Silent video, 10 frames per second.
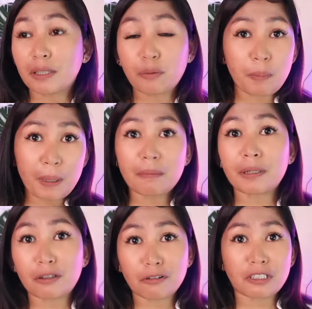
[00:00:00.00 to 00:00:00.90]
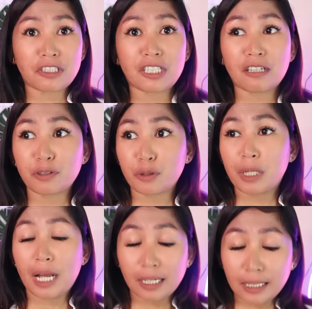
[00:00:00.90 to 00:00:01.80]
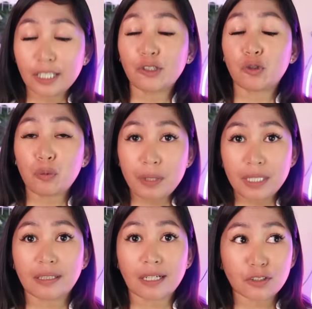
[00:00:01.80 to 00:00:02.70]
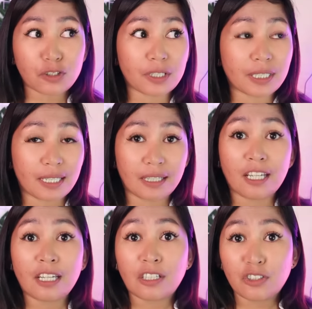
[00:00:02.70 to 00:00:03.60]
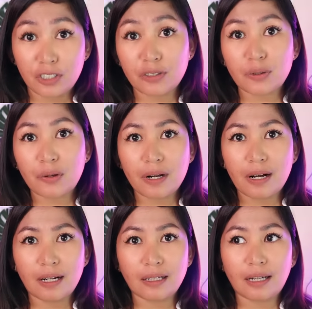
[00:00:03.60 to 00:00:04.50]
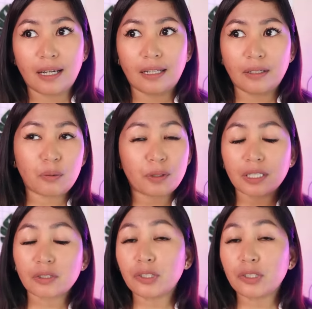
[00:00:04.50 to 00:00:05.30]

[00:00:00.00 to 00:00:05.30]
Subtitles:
by the way, para magkaroon ng GGIVES, you need to meet a certain G-score, ha? And we're not